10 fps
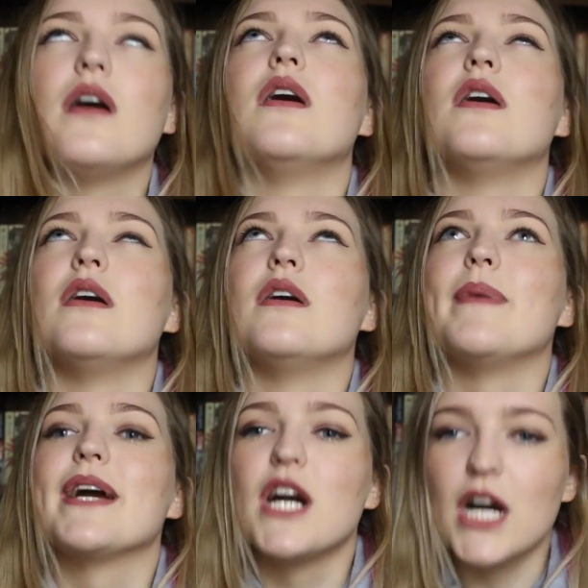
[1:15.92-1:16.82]
Oh
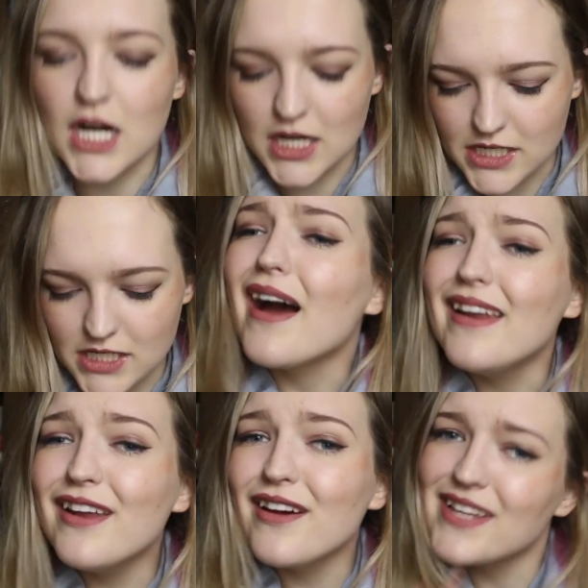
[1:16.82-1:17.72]
my god. I
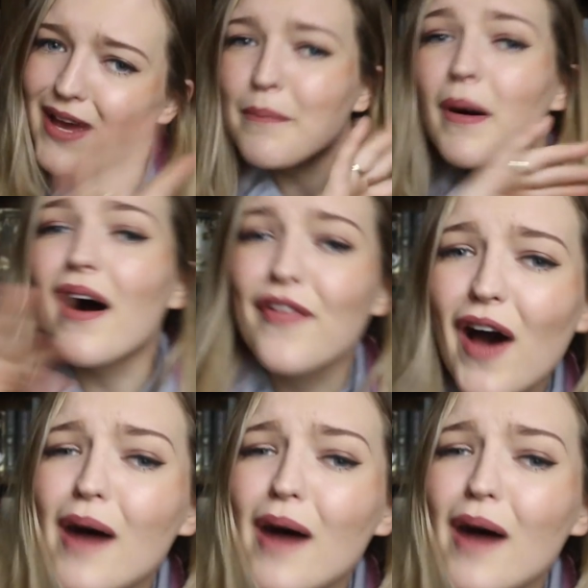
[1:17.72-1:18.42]
need to go take a bath.